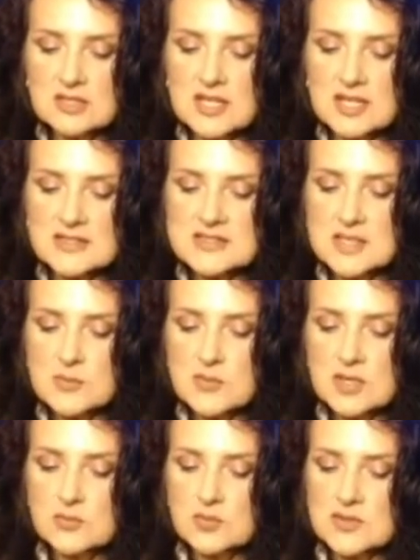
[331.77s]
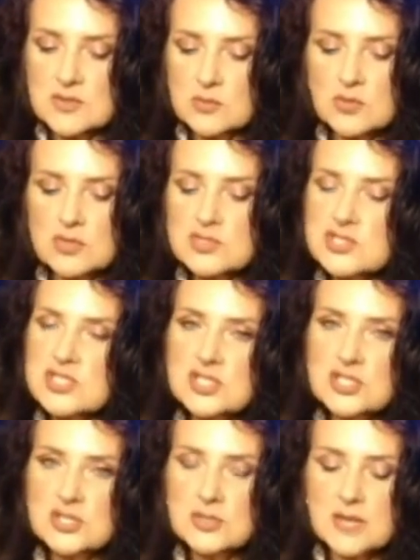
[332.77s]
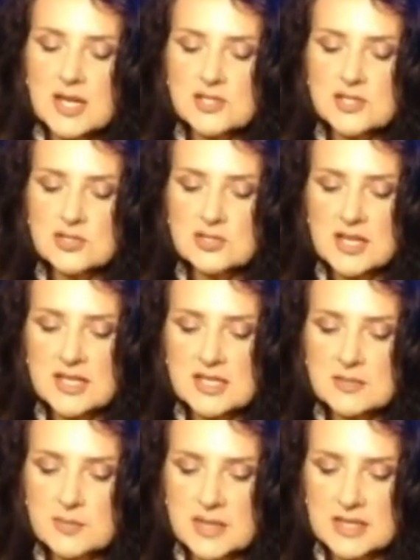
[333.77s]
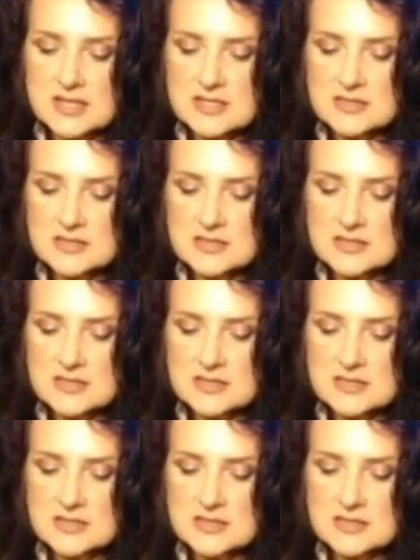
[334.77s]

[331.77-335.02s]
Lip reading: like someone was watching you as you lay in bed